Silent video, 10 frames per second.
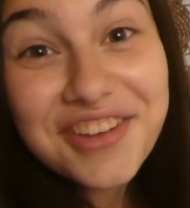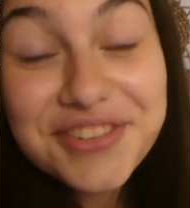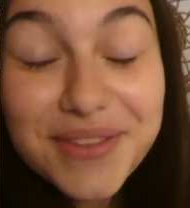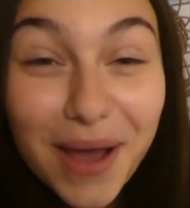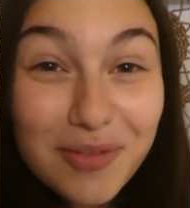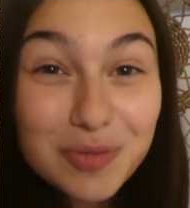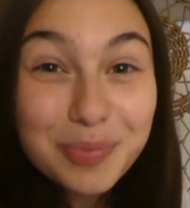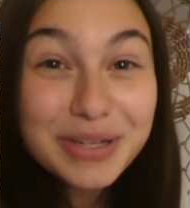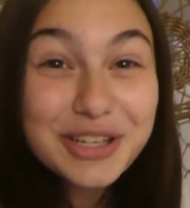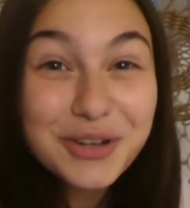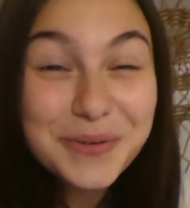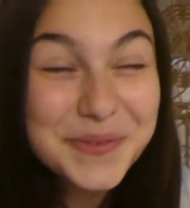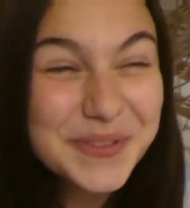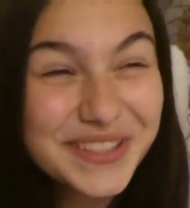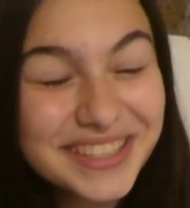so that was pretty
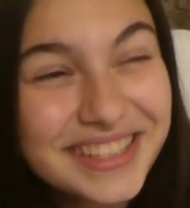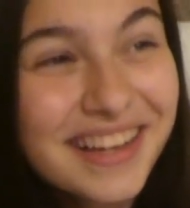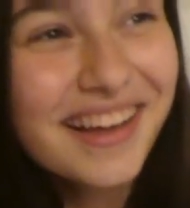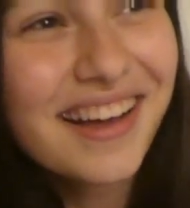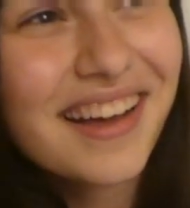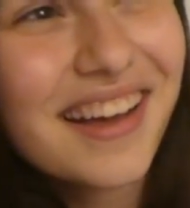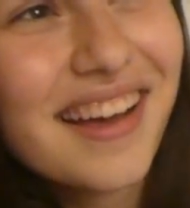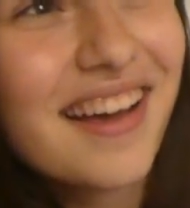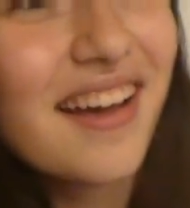cool. Show them your outfit.